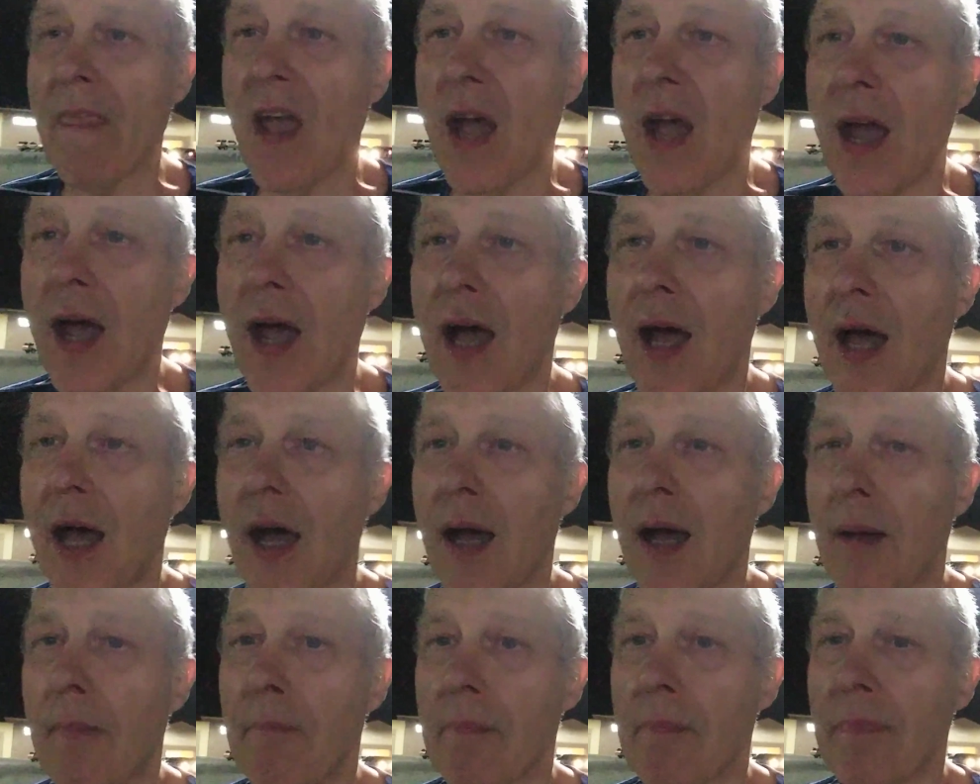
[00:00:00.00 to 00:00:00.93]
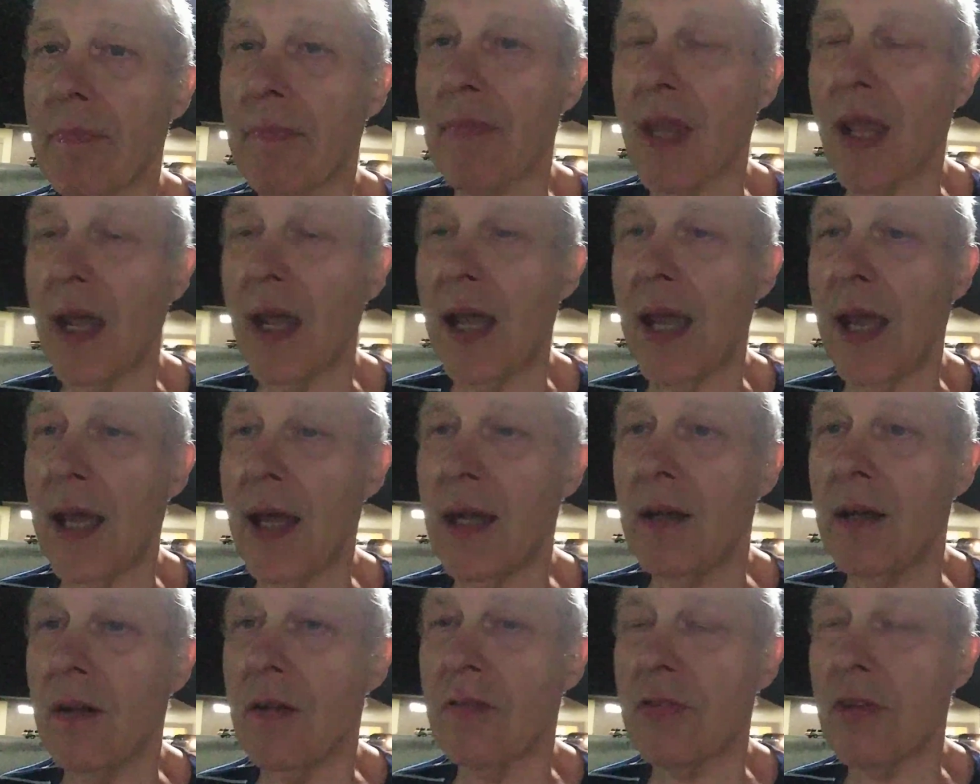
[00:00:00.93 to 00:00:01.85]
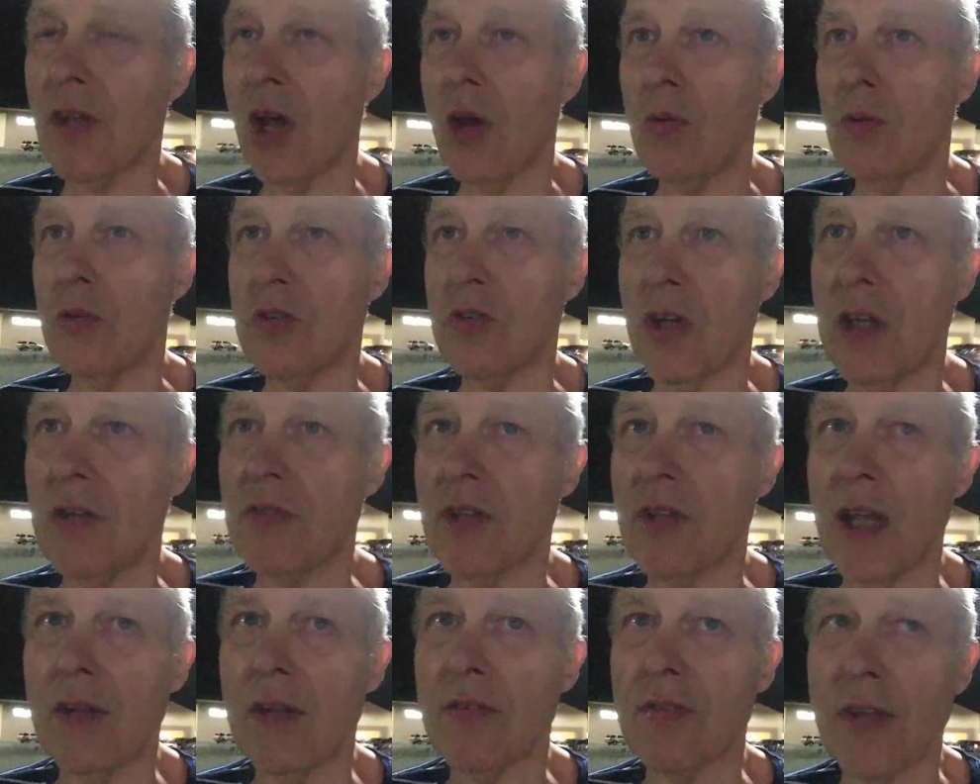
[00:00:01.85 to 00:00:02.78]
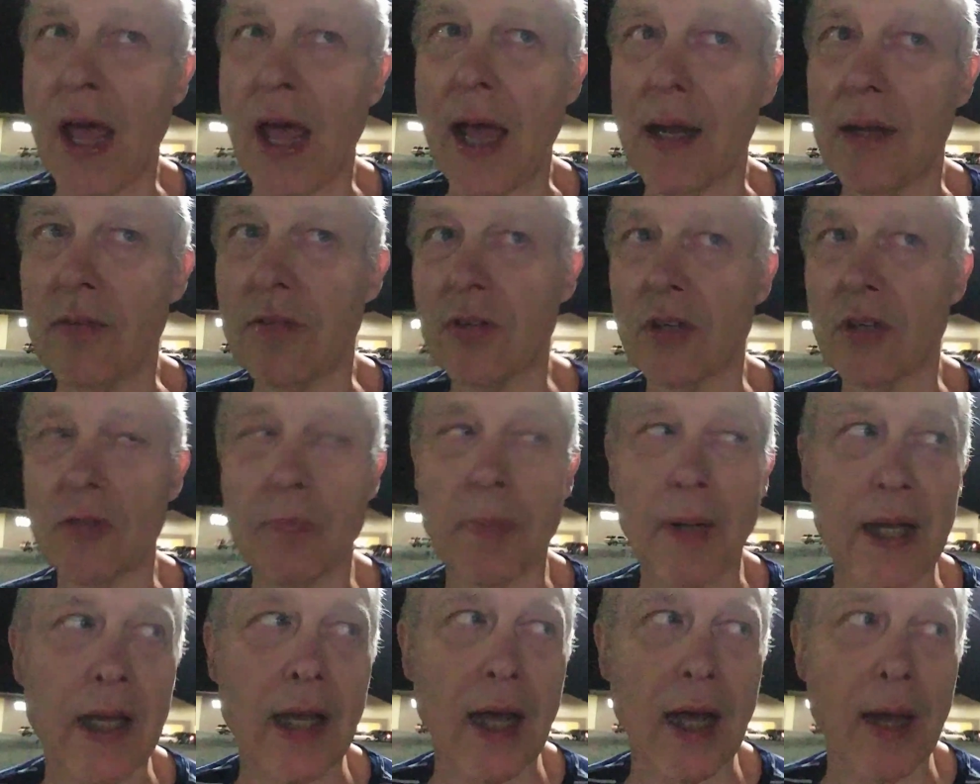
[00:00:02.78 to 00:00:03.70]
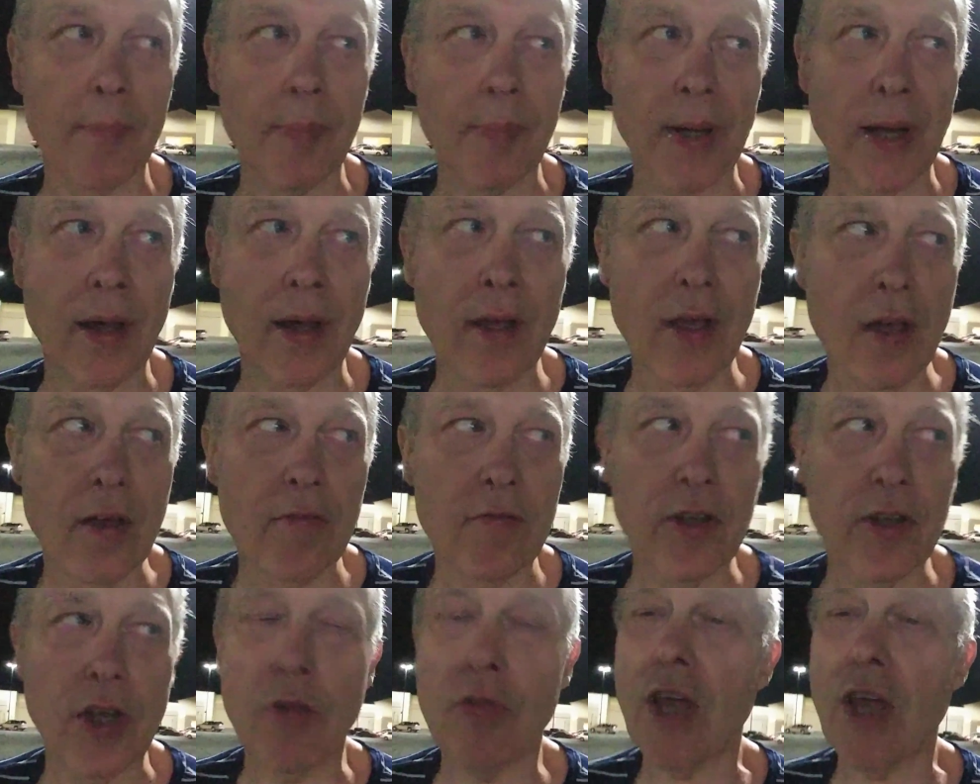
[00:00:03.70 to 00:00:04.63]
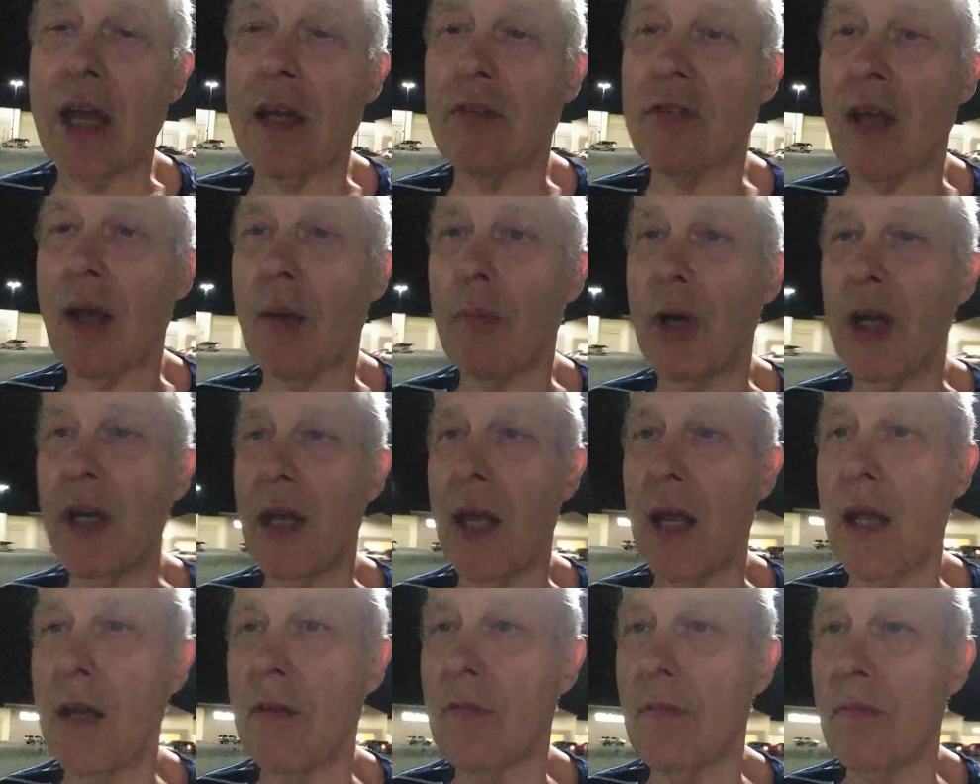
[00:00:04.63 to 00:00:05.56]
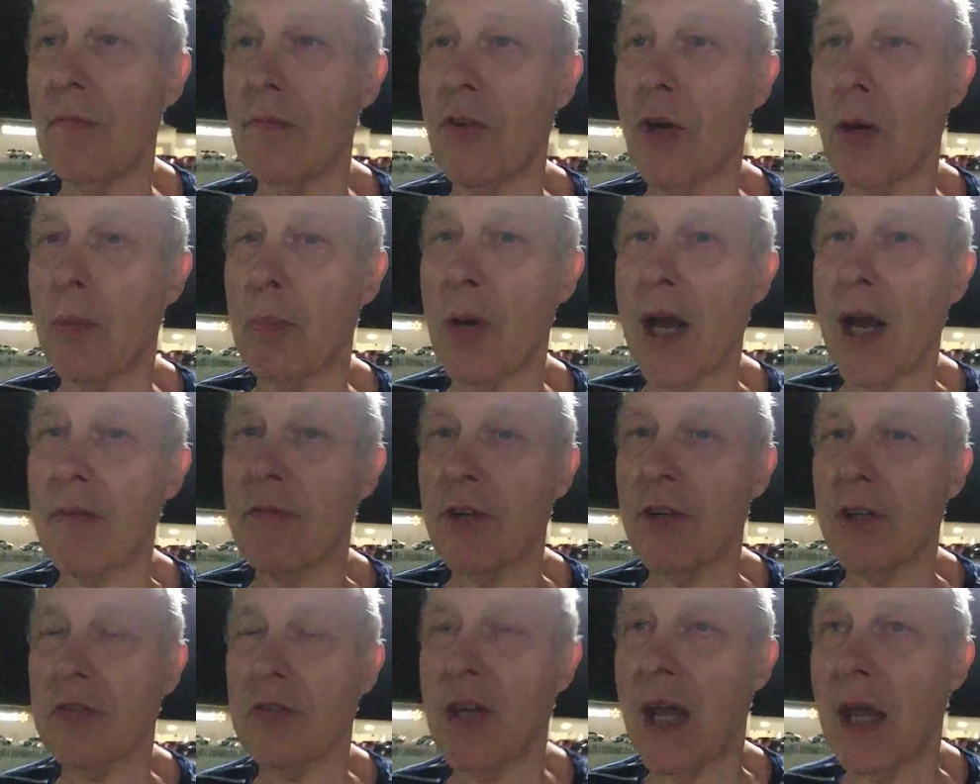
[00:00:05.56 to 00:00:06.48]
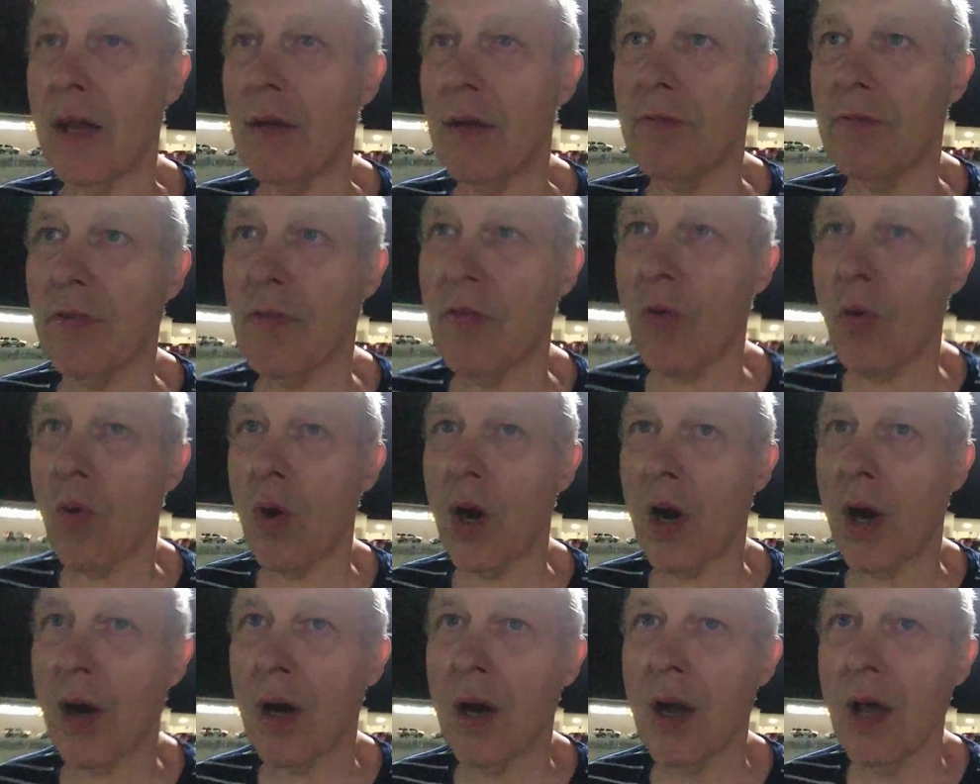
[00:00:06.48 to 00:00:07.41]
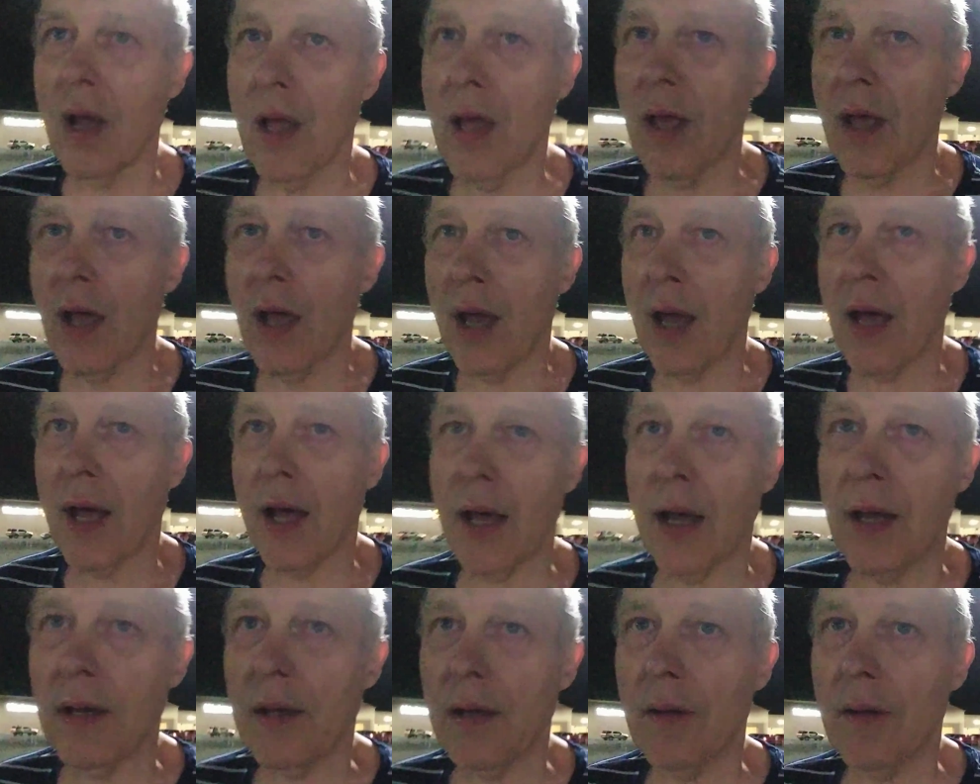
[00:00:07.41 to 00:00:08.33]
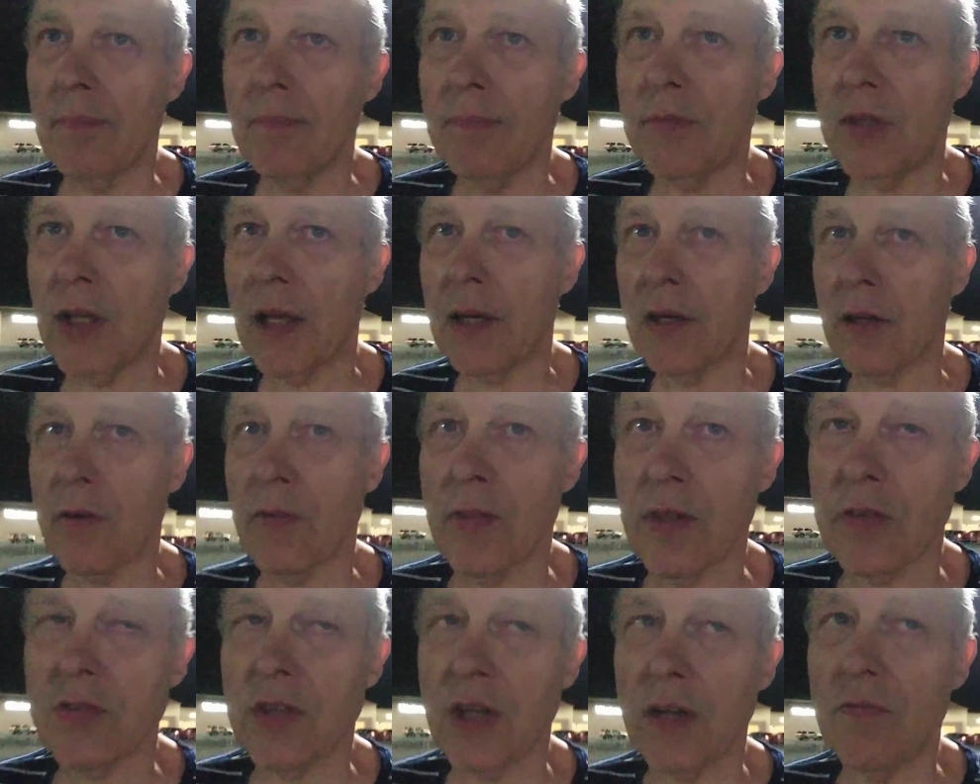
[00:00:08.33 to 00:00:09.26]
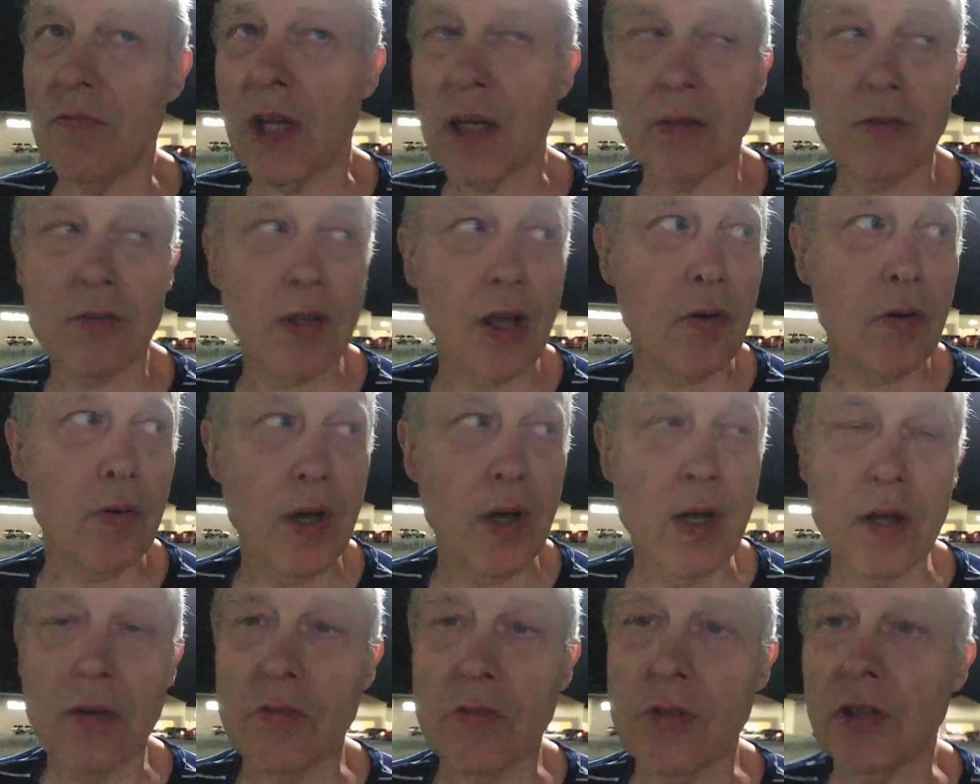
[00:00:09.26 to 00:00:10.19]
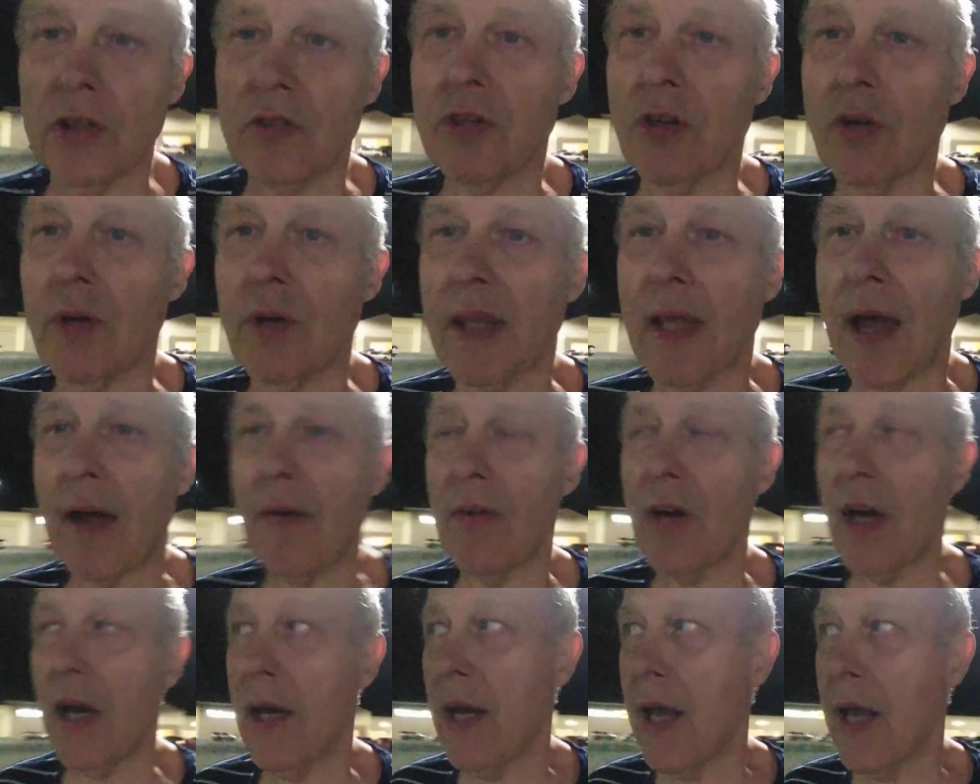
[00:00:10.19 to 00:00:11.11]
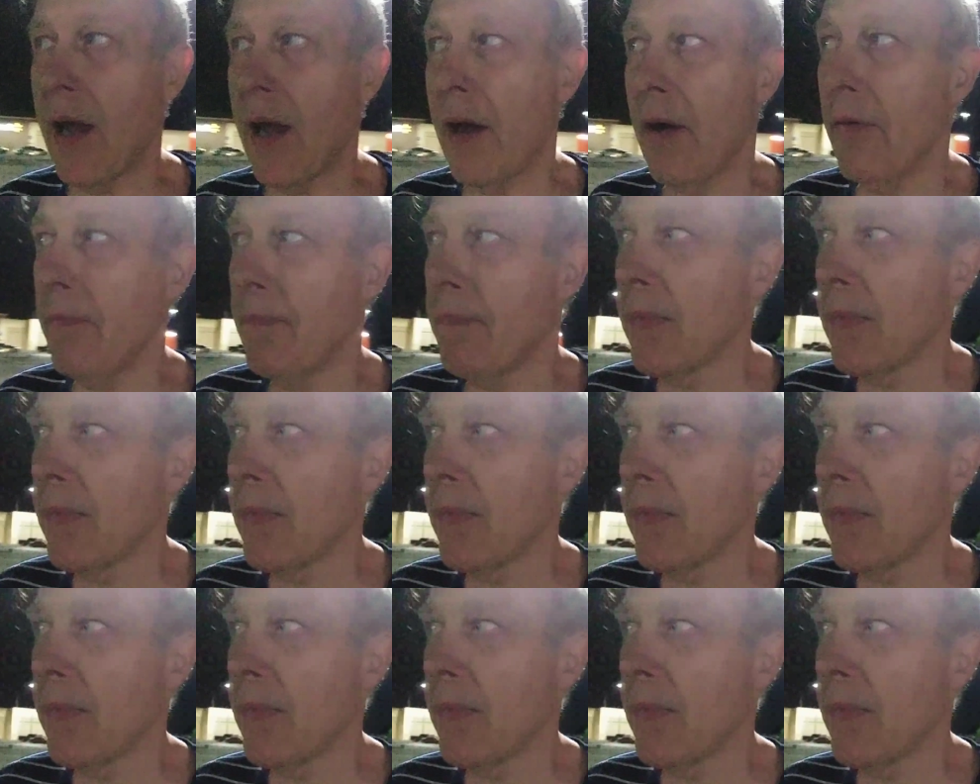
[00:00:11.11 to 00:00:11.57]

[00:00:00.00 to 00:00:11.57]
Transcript: Um, and so she's inside and she's picking up a few things that we need for breakfast and for uh, dinner this evening. So she's doing that right now.